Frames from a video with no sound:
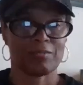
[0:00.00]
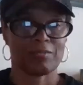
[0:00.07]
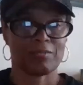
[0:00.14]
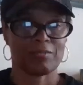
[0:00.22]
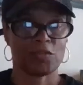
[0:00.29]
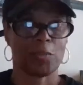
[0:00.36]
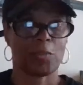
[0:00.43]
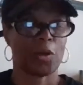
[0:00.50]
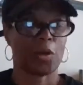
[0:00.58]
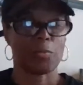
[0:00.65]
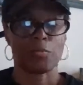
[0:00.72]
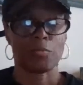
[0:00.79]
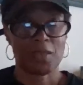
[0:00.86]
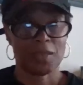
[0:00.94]
Your
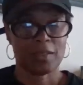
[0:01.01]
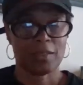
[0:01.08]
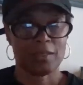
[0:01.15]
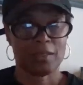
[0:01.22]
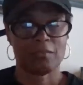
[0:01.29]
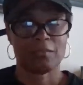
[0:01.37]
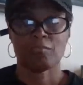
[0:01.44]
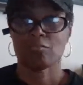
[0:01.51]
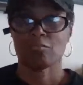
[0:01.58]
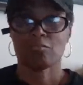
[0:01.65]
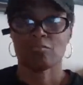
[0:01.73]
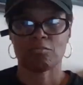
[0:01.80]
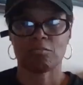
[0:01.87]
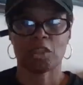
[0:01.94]
purpose.
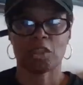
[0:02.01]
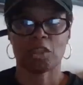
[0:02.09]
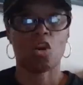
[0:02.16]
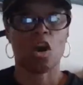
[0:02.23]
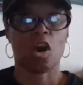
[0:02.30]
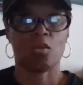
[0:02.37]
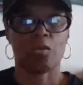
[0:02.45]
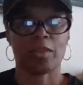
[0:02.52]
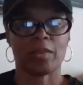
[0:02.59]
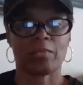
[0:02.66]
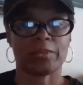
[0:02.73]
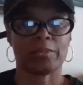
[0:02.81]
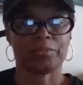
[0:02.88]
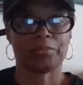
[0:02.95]
Book a call with me.
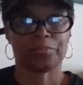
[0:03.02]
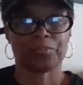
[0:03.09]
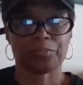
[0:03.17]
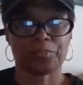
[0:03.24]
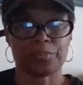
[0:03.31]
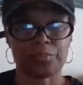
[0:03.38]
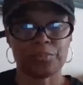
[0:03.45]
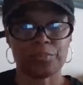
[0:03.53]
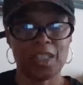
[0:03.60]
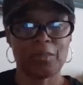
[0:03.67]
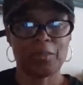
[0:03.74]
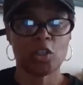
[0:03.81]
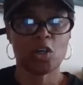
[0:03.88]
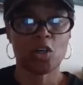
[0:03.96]

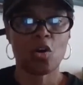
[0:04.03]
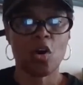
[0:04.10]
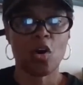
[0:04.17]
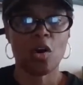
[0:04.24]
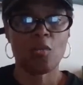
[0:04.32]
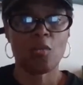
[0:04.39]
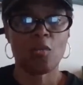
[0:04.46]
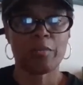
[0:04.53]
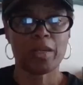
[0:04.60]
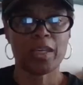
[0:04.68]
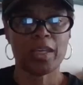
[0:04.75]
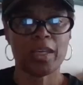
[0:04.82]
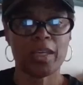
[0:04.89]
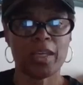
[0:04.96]
Book a call with me.
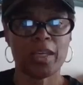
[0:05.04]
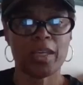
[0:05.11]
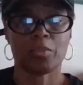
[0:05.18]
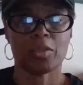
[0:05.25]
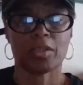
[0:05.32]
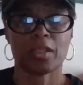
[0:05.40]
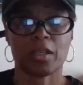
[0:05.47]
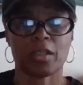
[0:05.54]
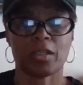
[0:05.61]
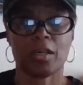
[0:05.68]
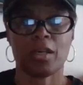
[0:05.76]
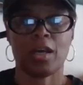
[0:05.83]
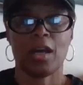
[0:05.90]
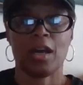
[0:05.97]
I'm gonna put the
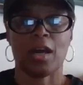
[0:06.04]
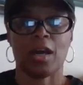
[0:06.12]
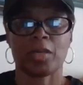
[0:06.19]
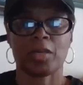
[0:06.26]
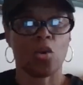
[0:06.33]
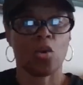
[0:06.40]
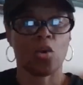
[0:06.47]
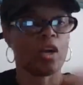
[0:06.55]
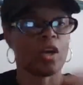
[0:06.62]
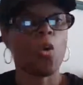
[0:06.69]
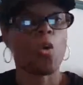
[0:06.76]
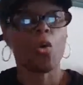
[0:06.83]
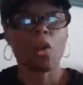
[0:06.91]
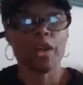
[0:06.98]
or
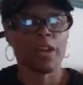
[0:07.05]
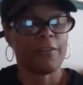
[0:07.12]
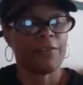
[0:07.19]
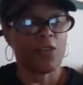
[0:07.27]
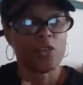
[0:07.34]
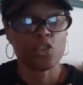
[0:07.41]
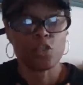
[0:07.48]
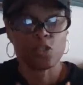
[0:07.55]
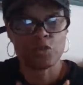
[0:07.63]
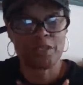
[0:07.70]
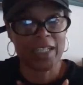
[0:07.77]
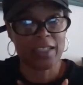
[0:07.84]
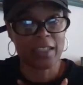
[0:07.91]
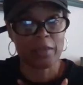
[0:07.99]
if you choose
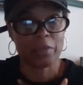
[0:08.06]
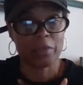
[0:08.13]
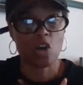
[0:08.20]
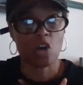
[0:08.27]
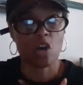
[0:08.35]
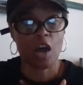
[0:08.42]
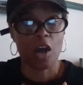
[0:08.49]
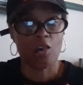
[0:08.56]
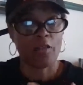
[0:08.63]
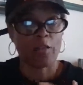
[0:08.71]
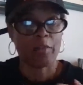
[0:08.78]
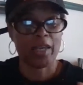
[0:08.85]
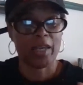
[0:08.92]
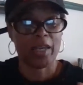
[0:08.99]
not to book a call with
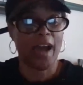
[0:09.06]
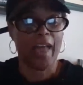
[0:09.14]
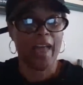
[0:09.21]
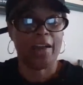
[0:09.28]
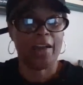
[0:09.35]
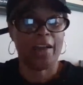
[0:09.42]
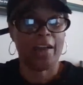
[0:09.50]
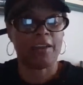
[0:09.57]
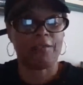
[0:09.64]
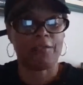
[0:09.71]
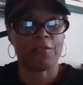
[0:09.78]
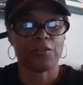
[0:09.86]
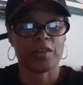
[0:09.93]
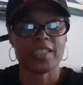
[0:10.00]
me, I have a
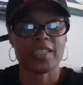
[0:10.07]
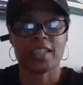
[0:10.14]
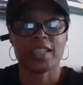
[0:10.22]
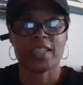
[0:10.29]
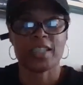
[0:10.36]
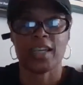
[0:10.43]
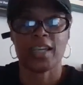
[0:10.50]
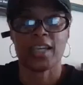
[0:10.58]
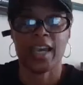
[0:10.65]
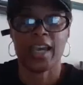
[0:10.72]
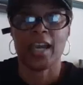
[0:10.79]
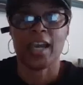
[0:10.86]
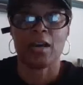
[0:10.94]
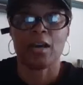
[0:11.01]
free 7-day
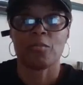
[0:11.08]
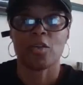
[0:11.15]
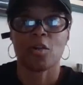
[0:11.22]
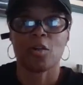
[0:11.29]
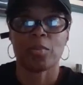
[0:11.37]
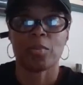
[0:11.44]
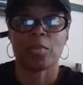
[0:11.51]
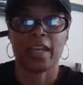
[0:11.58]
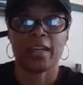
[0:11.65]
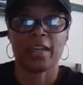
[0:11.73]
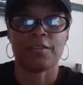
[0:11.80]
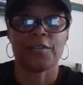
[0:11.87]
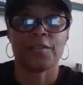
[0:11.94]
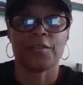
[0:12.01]
meal plan
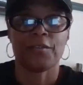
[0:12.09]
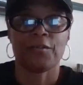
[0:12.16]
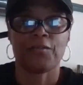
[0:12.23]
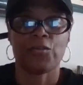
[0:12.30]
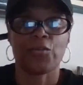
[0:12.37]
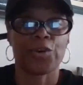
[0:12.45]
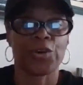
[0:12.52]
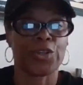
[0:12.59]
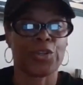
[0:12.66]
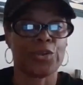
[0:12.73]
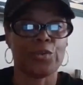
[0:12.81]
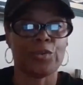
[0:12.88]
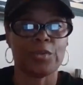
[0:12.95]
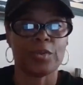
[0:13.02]
for you.